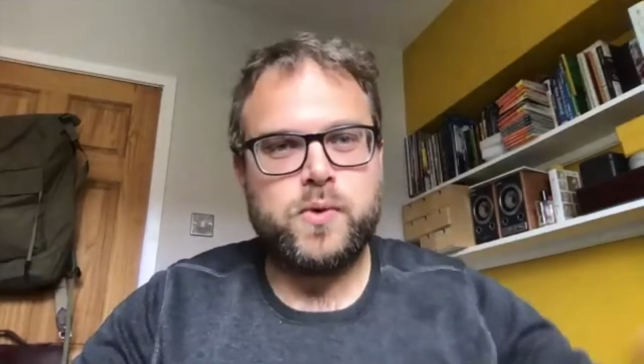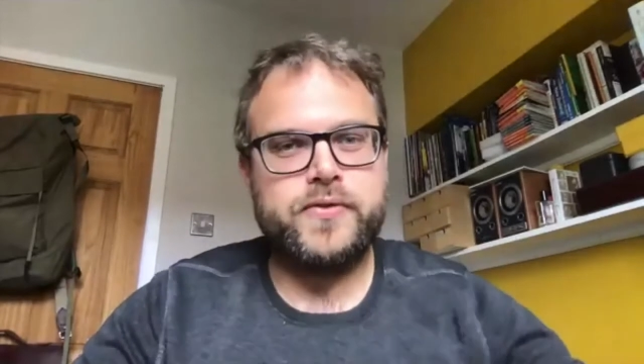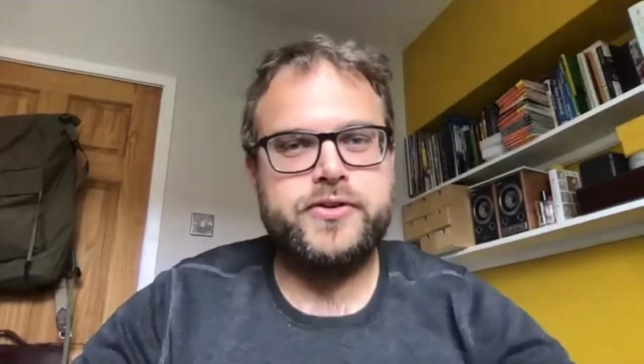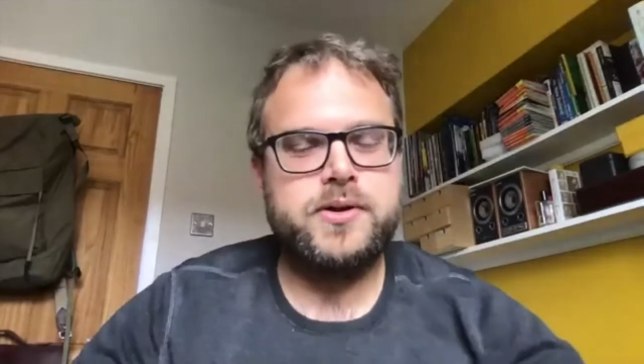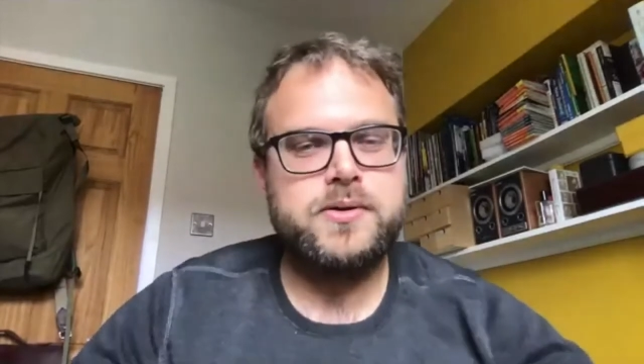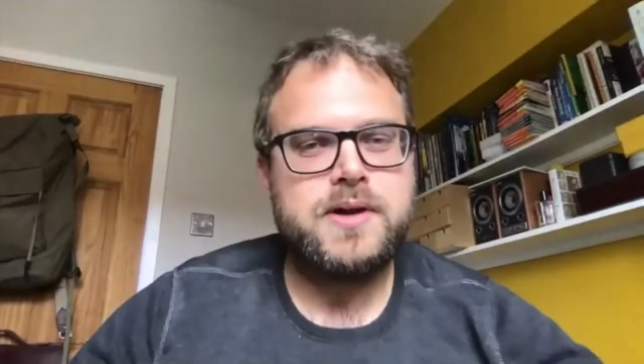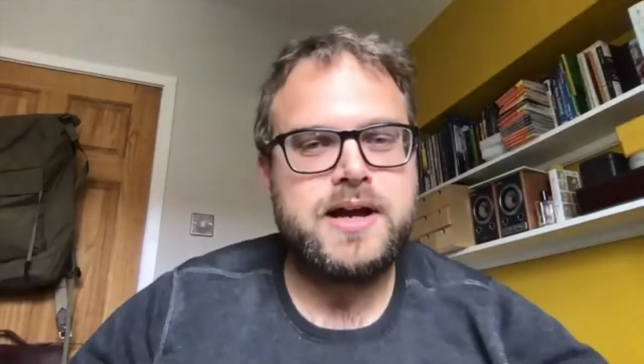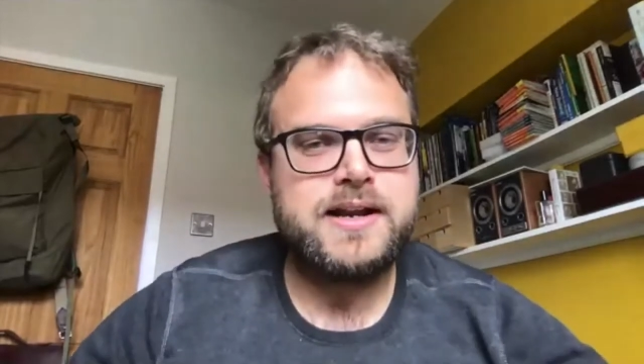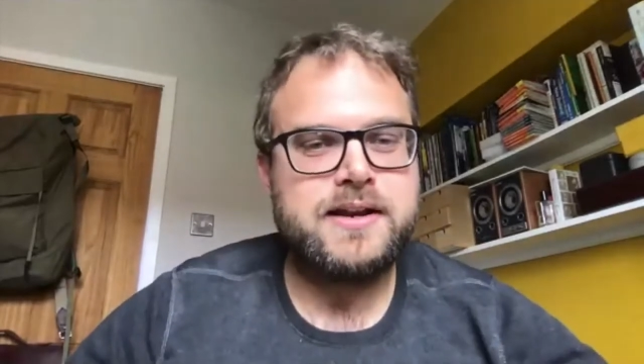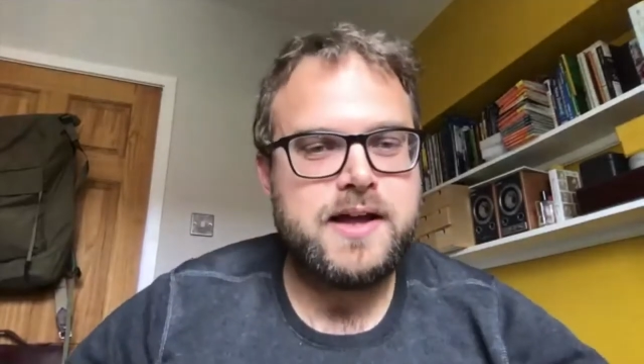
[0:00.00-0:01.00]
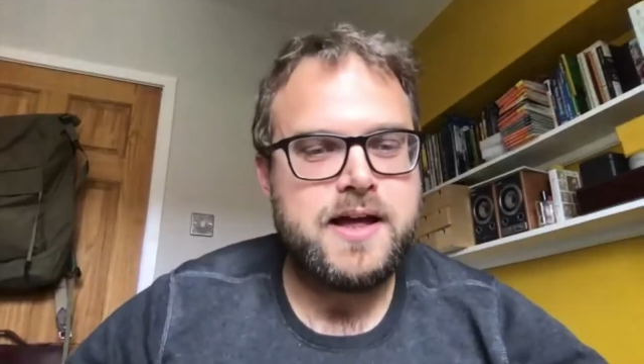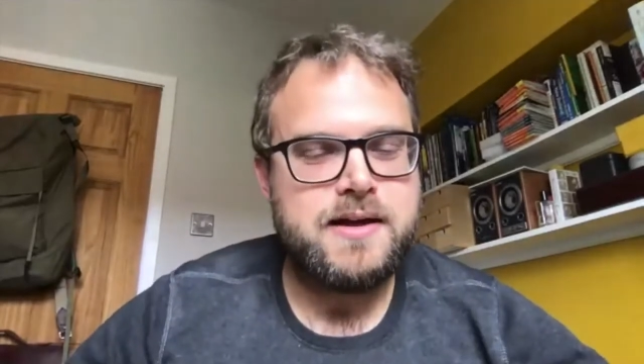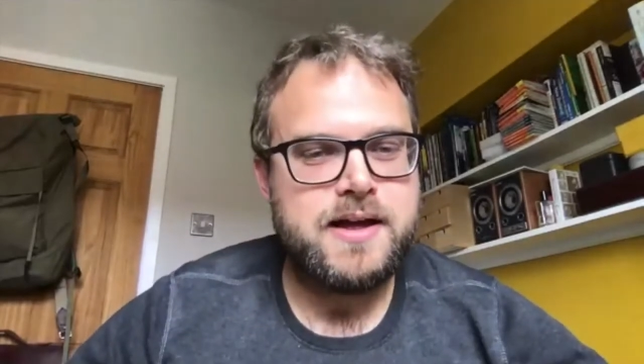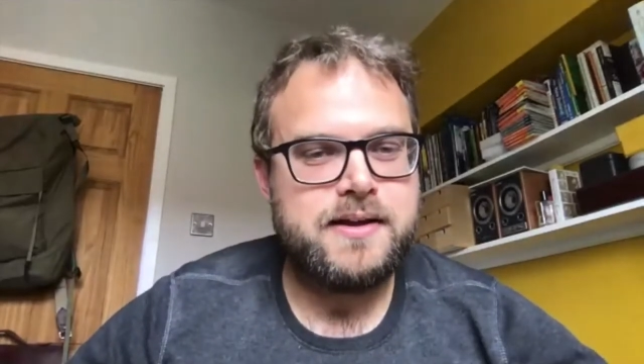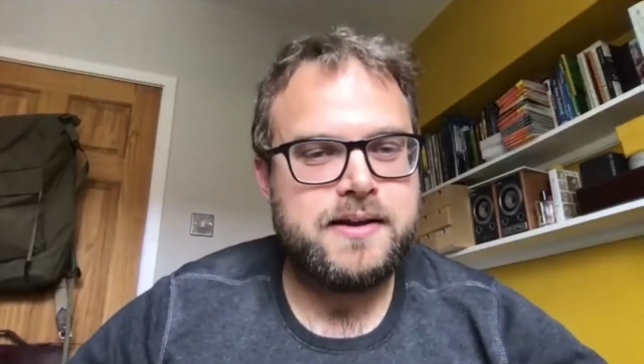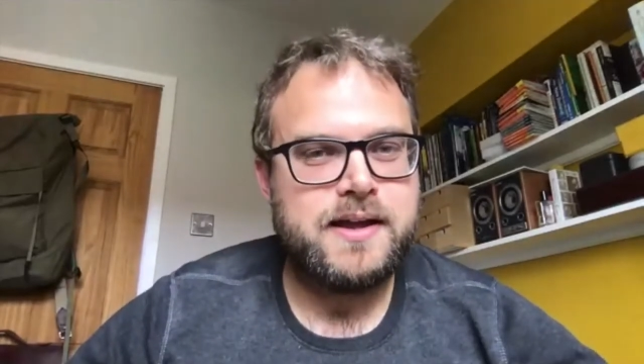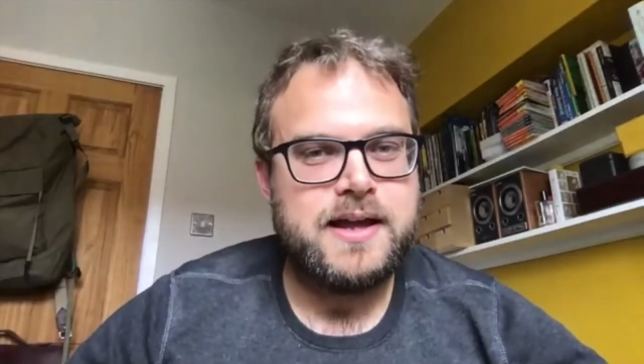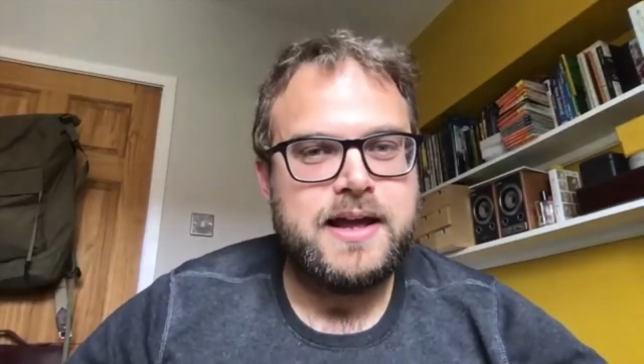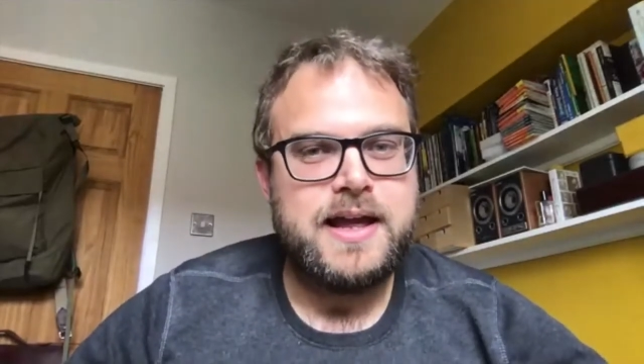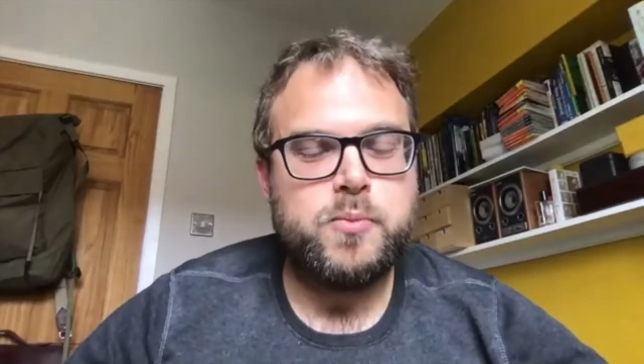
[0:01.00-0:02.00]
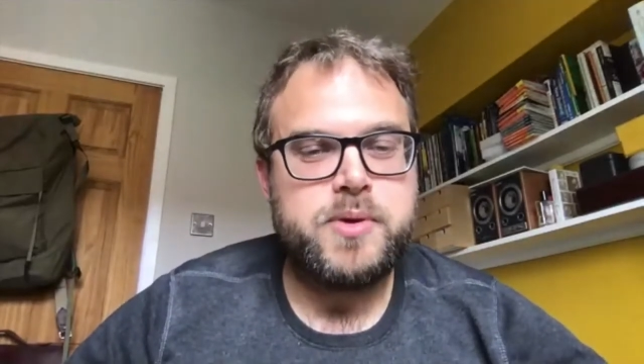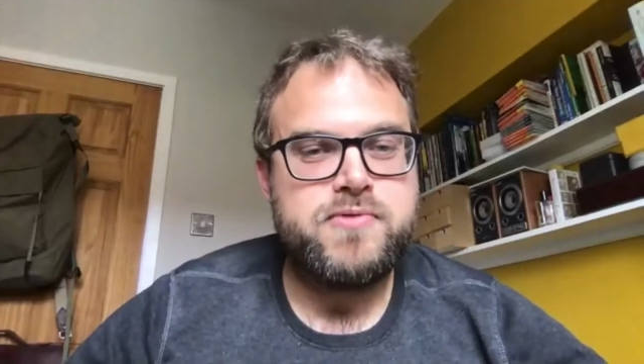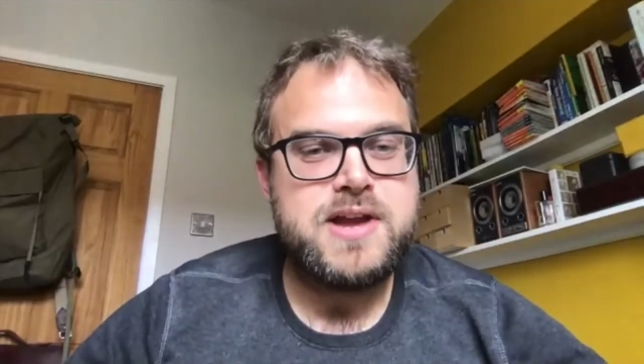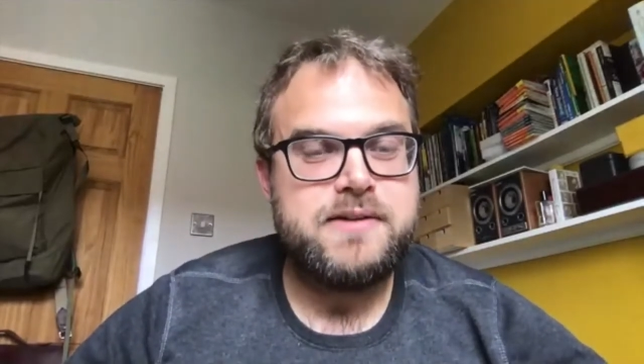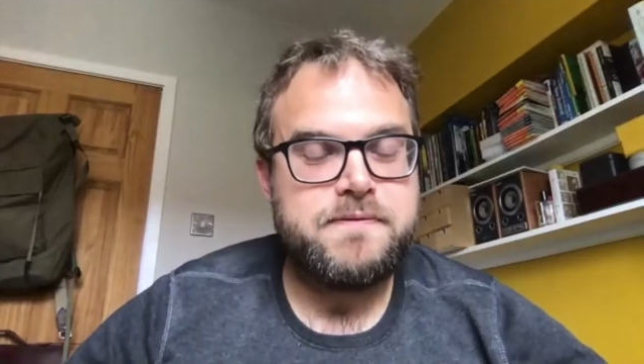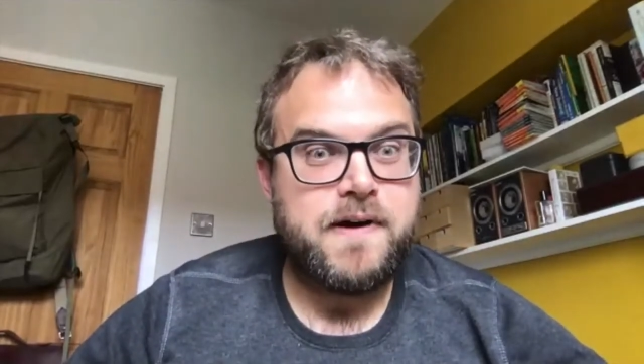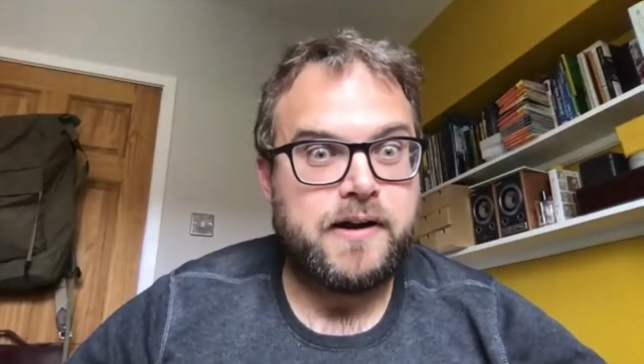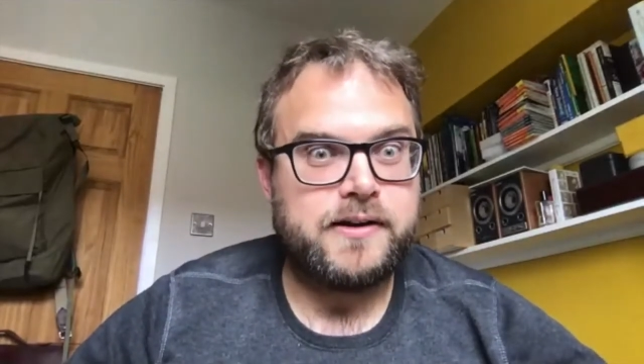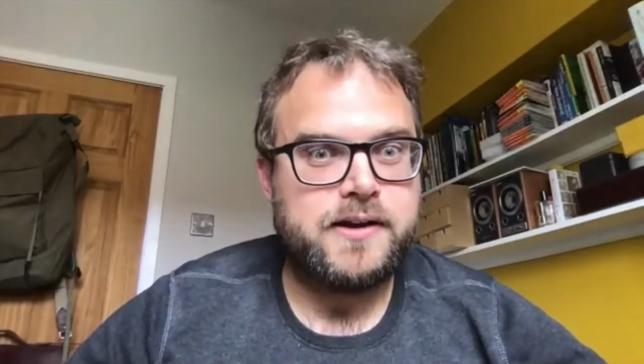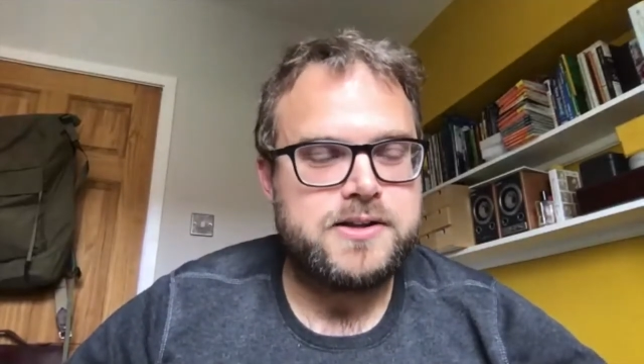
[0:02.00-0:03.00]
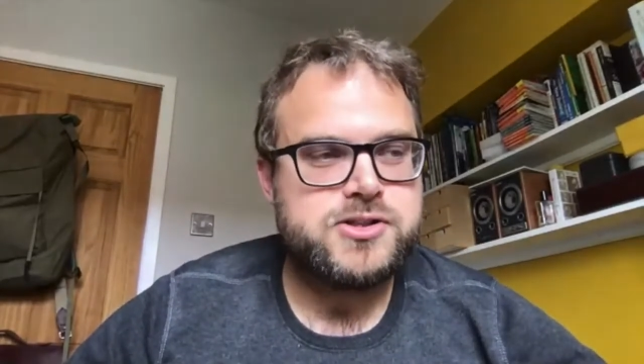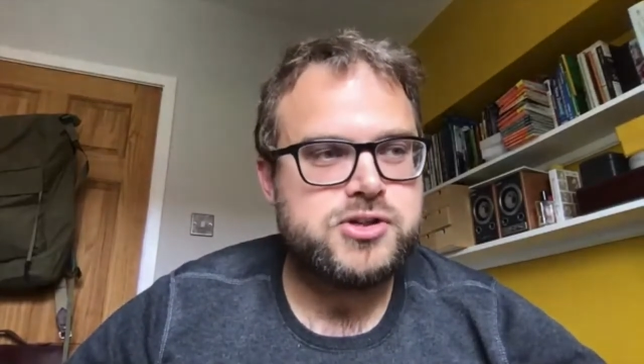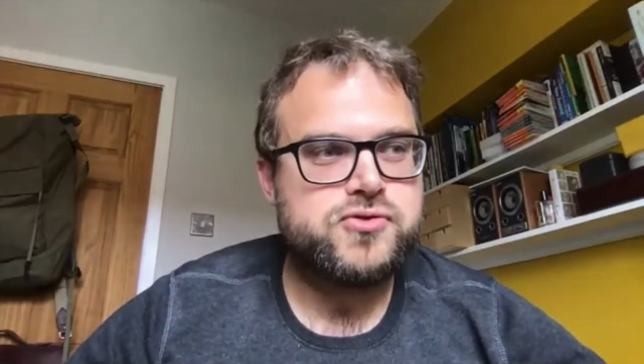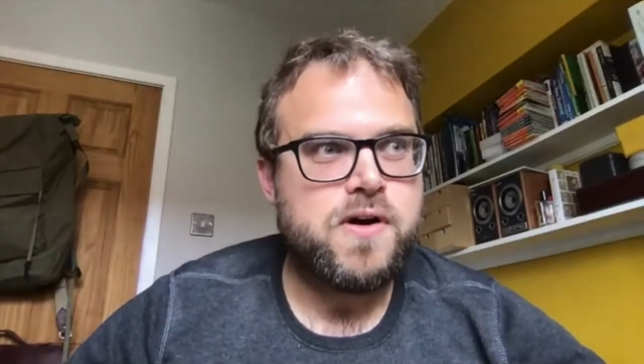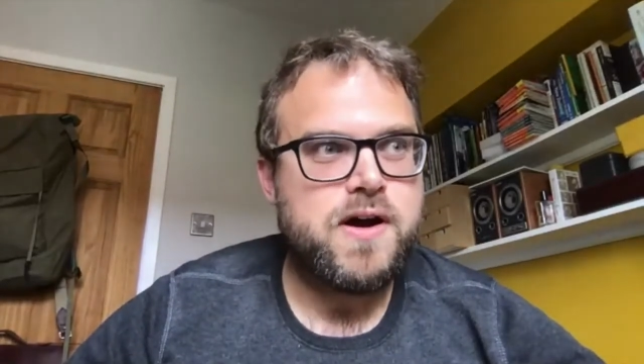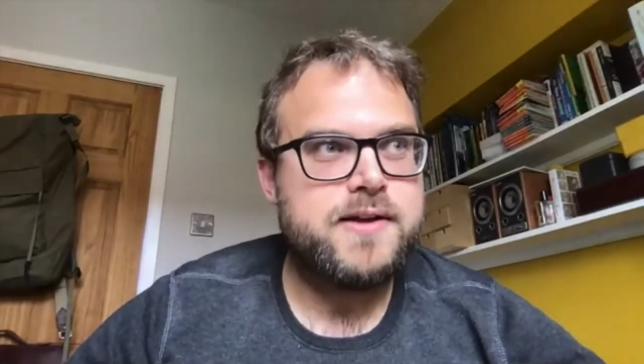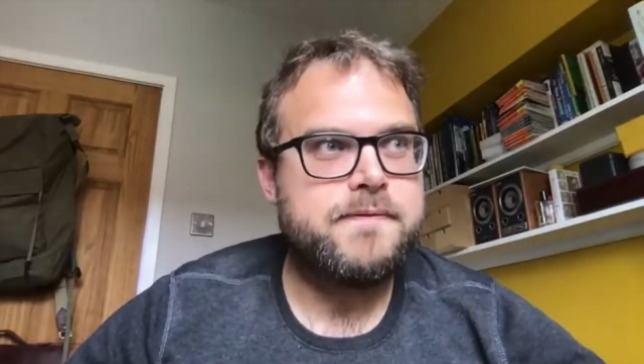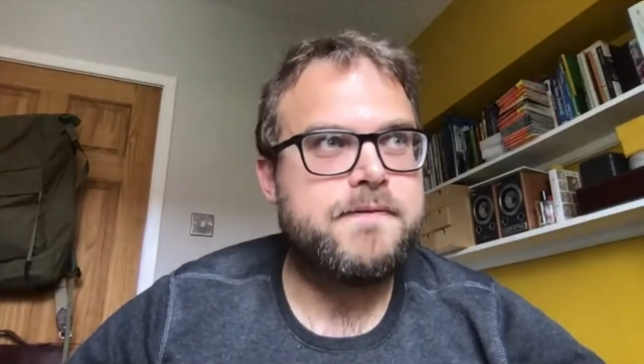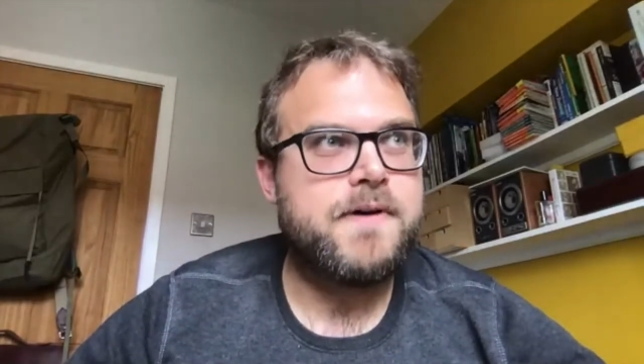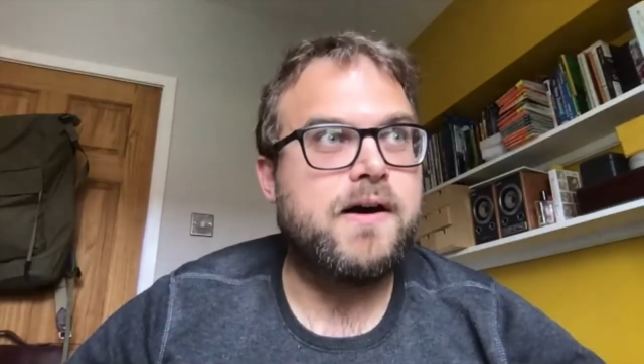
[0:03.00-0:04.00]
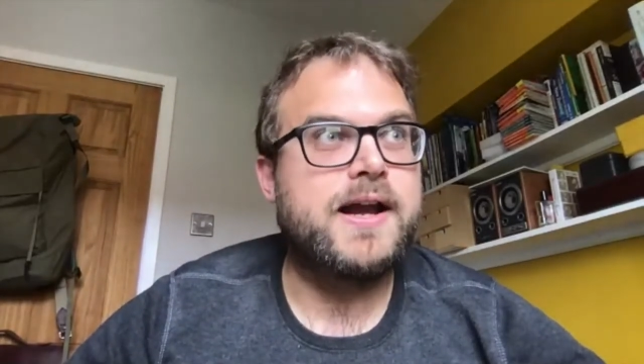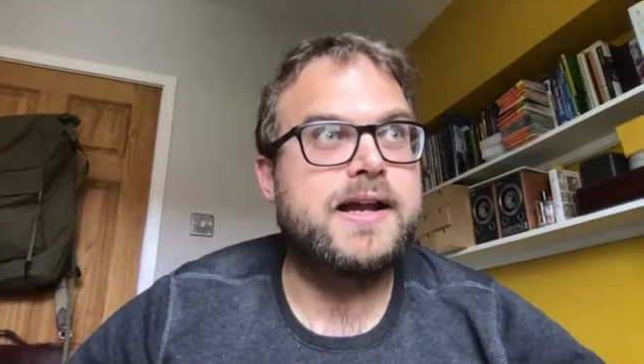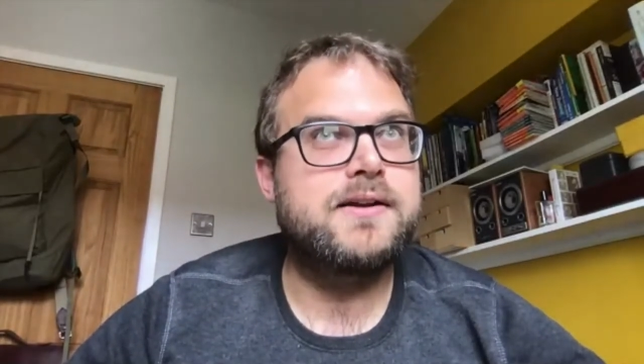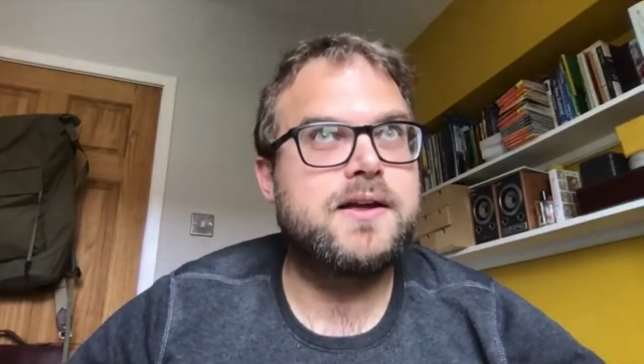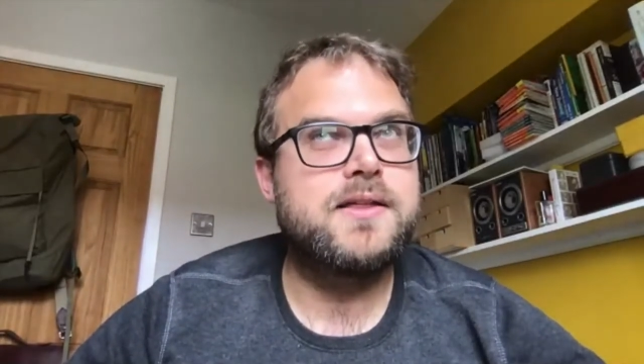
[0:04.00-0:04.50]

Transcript: to, and it would be really fun to try and find